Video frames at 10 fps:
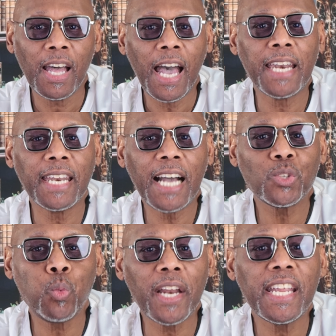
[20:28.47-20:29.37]
And
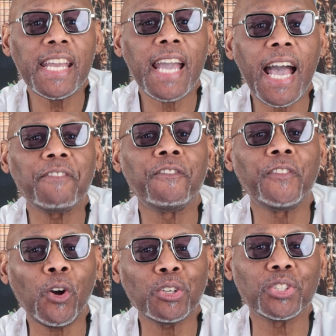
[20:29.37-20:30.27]
that's when he had
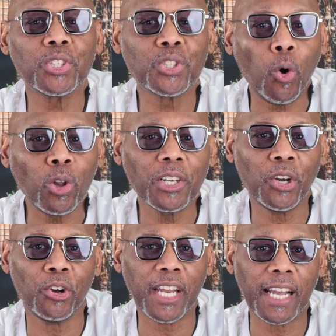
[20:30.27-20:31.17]
first stolen
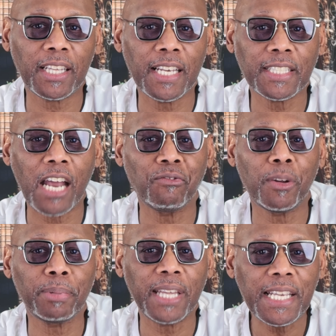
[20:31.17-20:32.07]
her necklace and
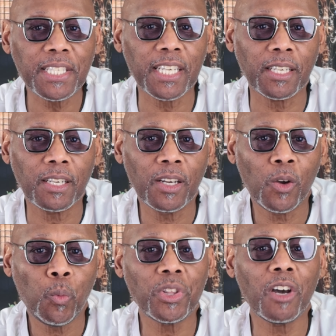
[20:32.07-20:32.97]
replaced it
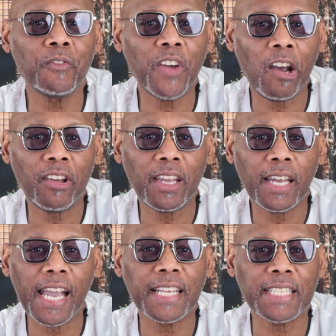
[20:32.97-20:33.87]
with a very
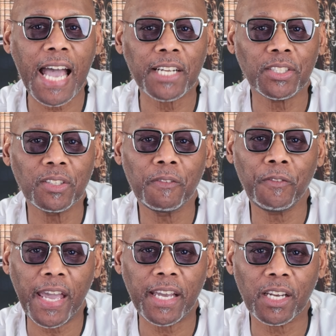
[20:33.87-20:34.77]
exact
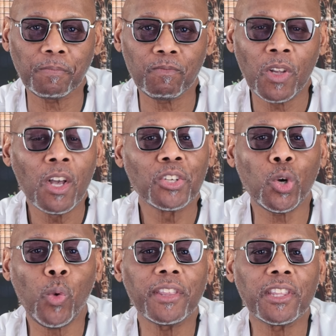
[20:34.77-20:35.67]
fake. So
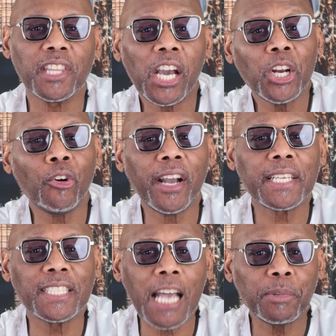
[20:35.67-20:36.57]
when Theodore
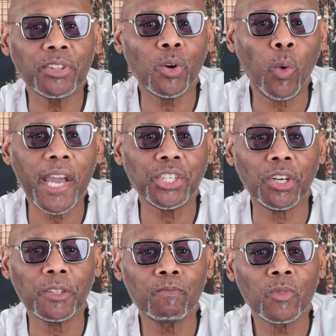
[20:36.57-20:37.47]
accepted the
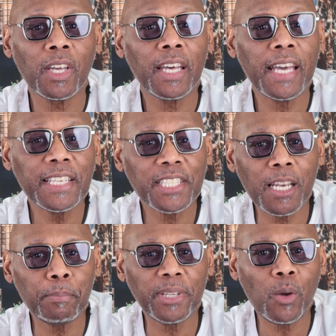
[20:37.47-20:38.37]
wager, he
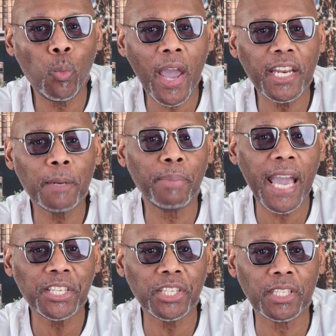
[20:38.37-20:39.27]
simply waited
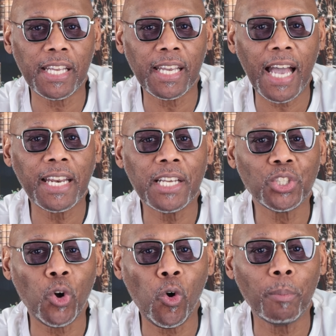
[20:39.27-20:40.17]
patiently at his
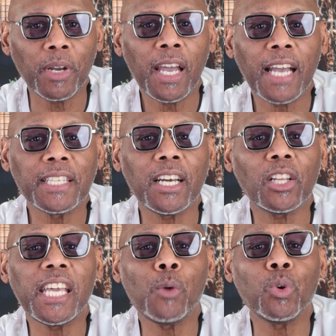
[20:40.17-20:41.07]
home until
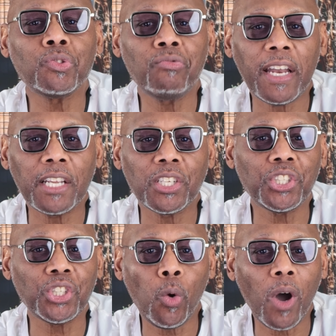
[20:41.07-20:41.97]
he was ready to
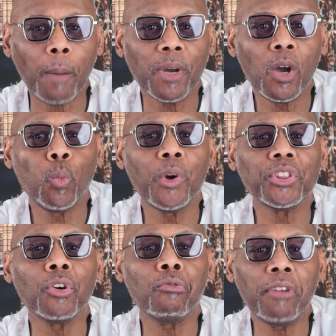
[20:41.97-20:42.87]
show up with
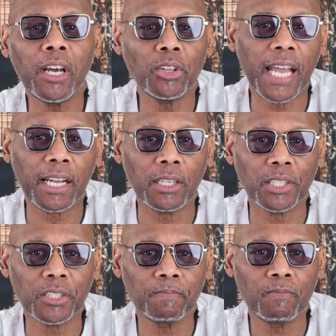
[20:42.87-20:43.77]
the real
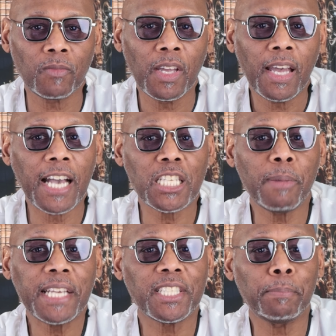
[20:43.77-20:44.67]
necklace.
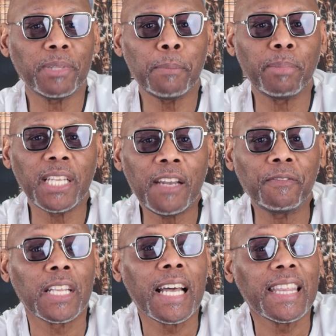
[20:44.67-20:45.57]
Esme simply believed
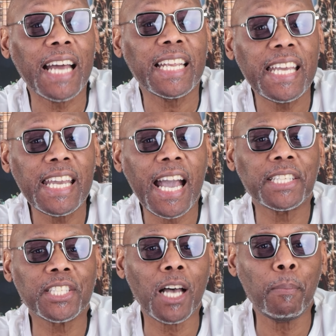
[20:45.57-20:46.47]
that he had
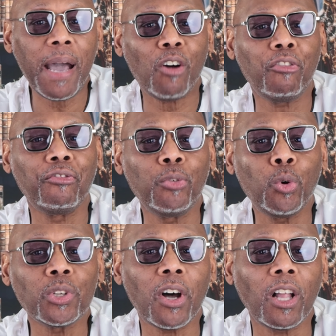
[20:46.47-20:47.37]
somehow
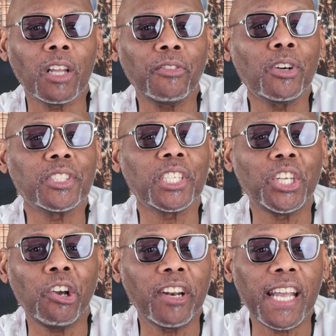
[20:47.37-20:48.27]
fooled all of her
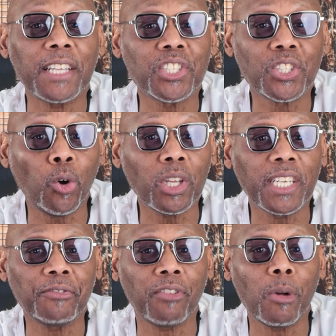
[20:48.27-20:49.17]
security and stolen
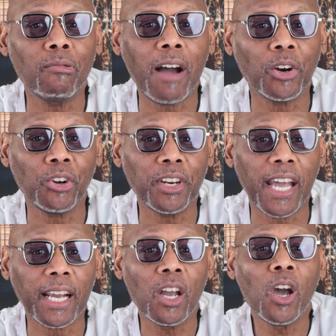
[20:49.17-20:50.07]
it from around her
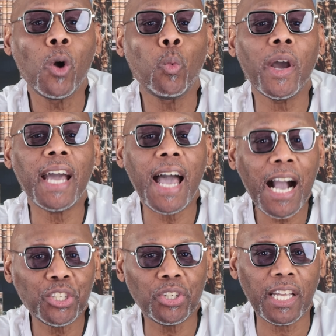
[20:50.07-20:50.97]
neck when
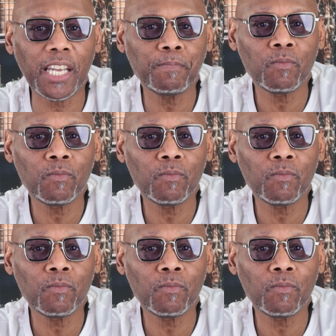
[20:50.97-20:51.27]
actually